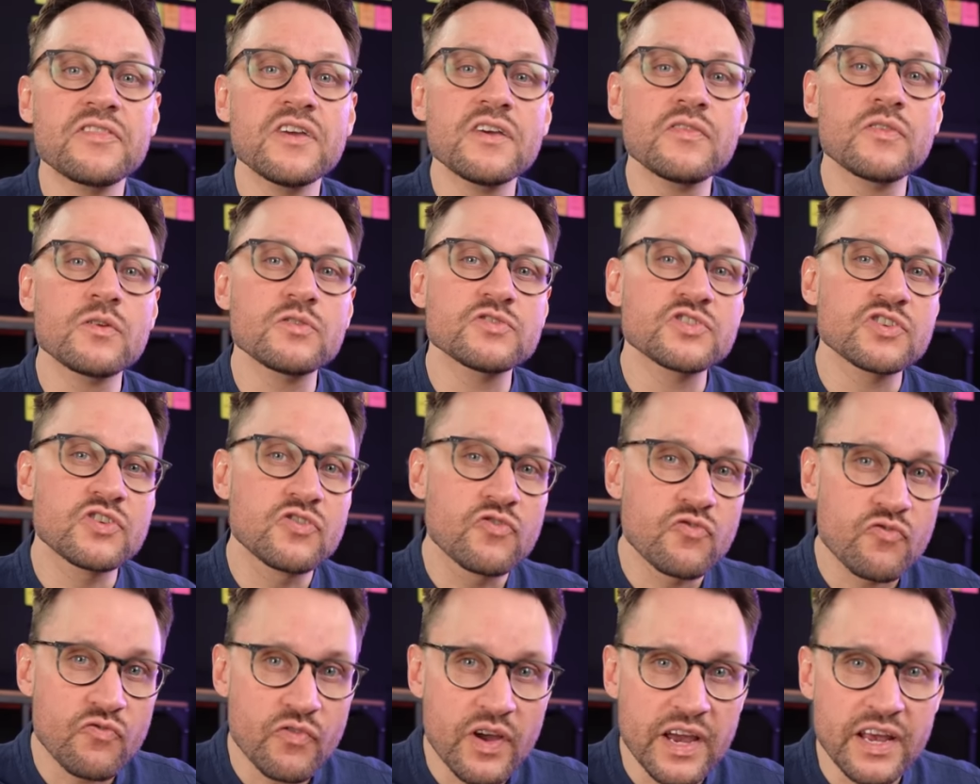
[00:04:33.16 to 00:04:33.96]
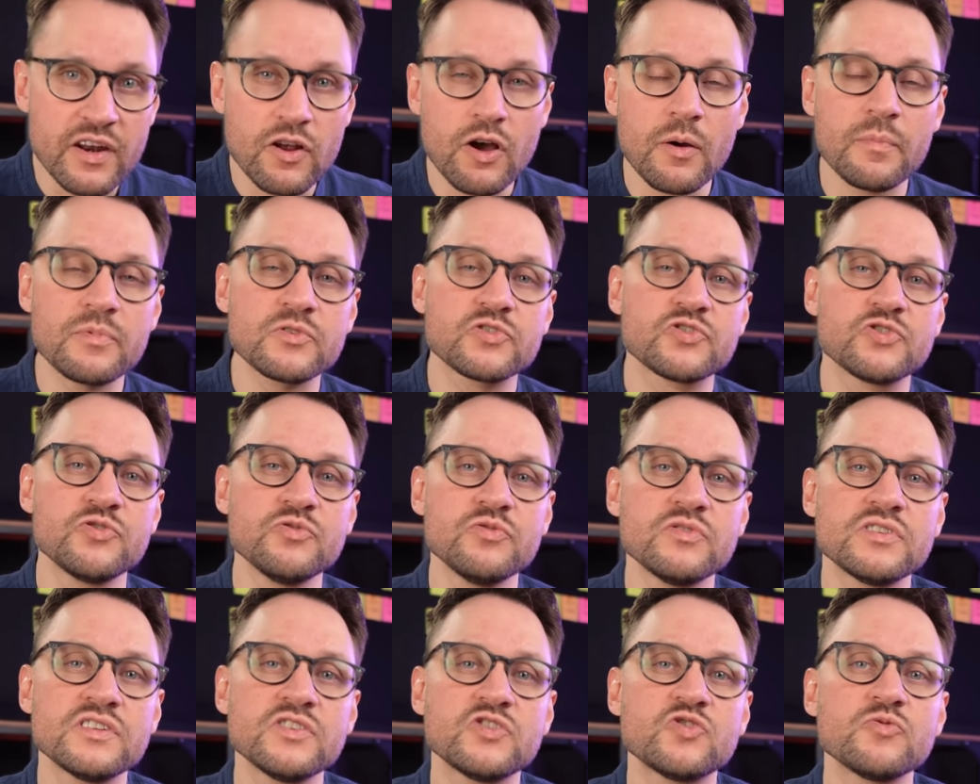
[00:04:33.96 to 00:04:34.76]
think there's a great
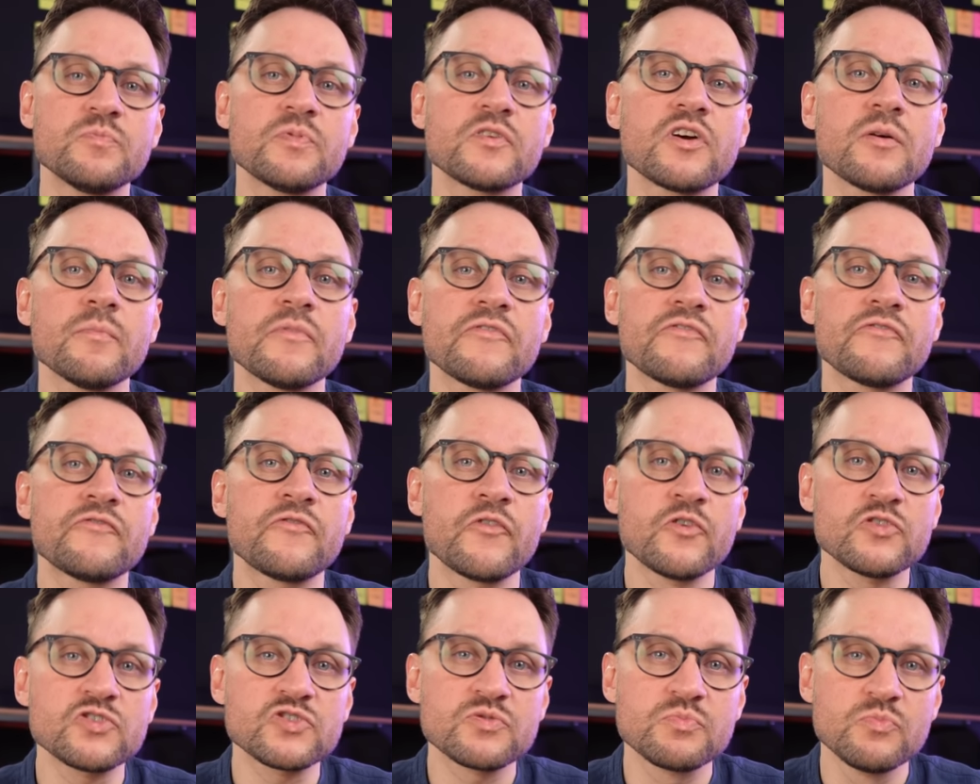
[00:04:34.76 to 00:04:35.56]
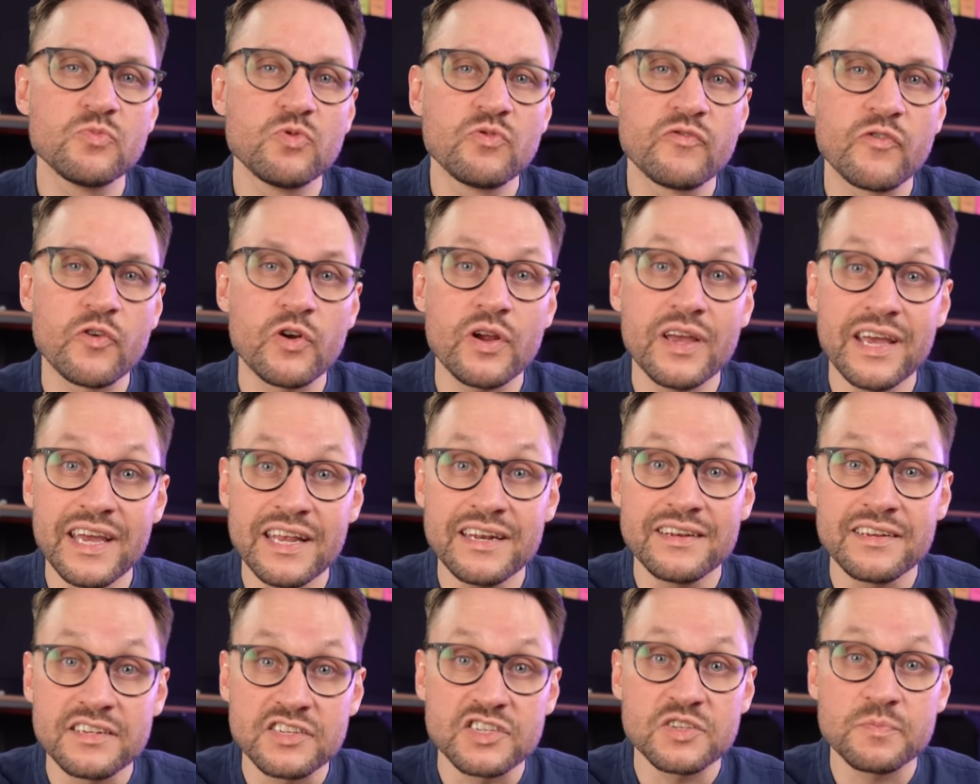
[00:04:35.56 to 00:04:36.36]
opportunity to become a first mover
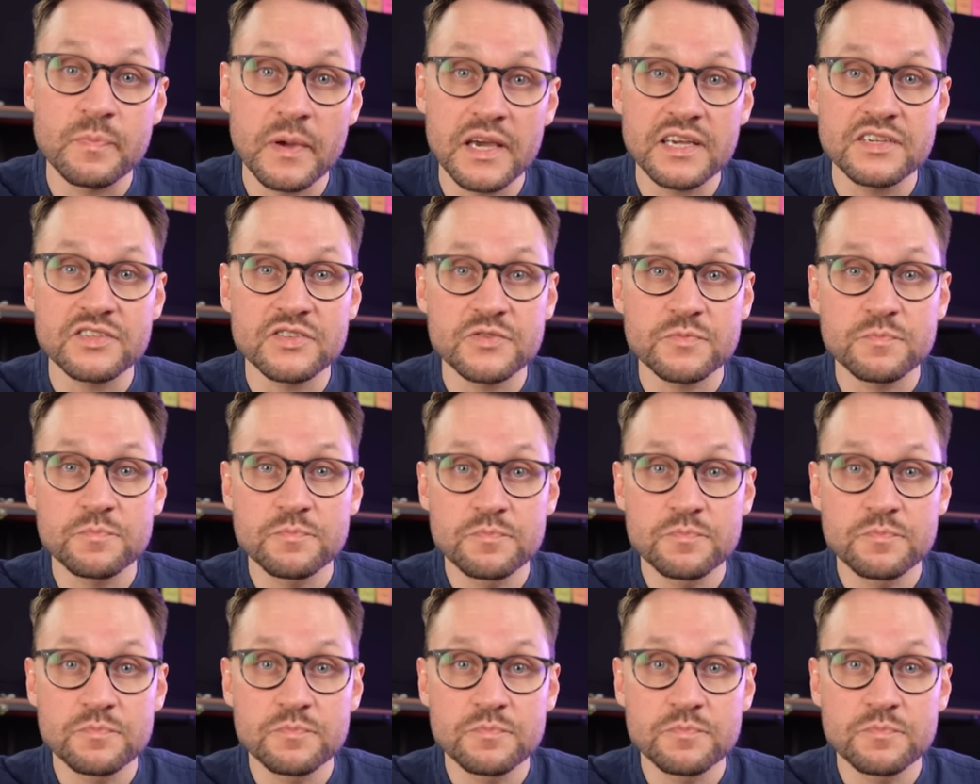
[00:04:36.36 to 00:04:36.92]
in this space.